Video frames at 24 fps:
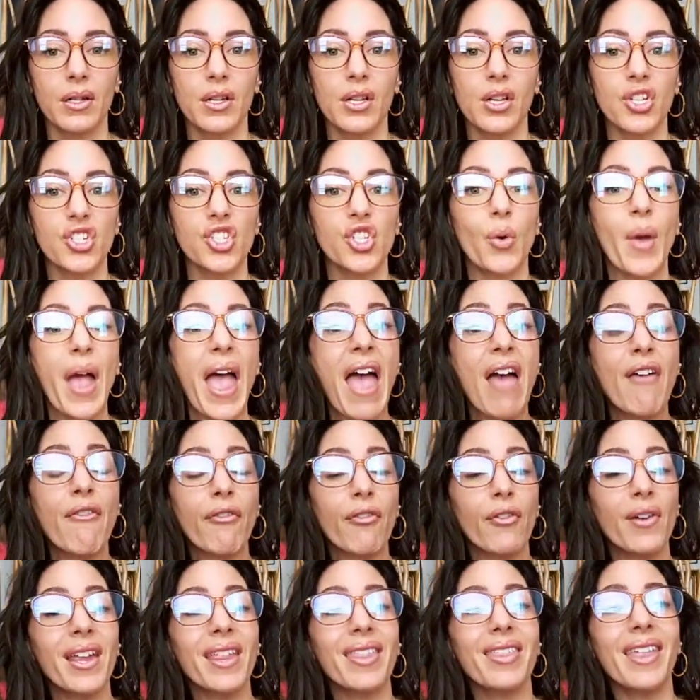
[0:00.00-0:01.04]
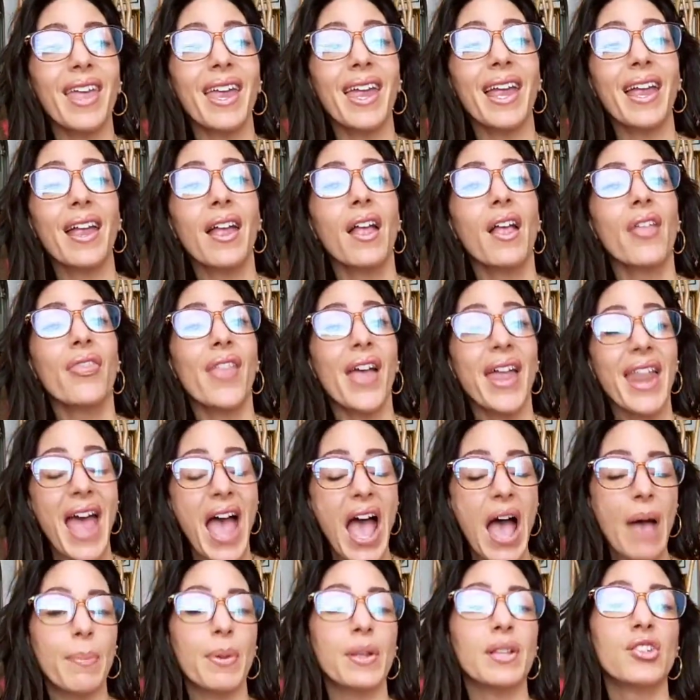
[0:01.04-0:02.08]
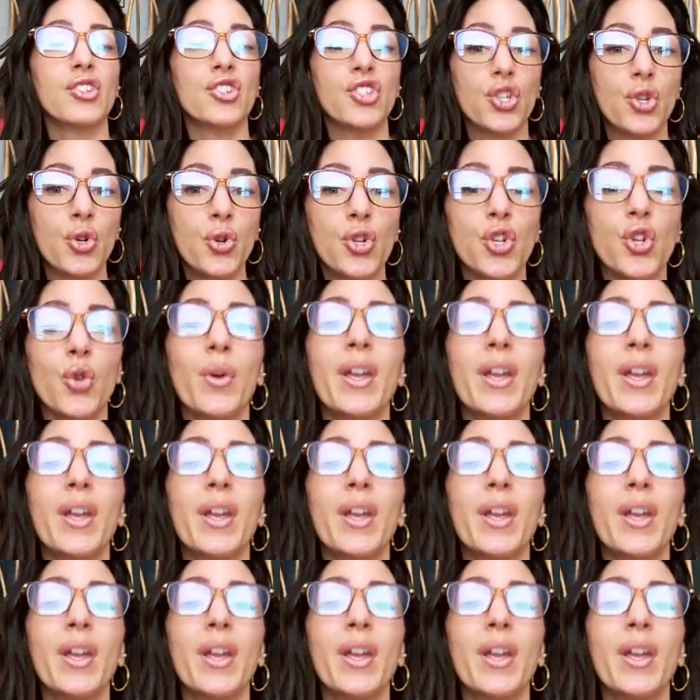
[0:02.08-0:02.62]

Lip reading: So everything that happens to you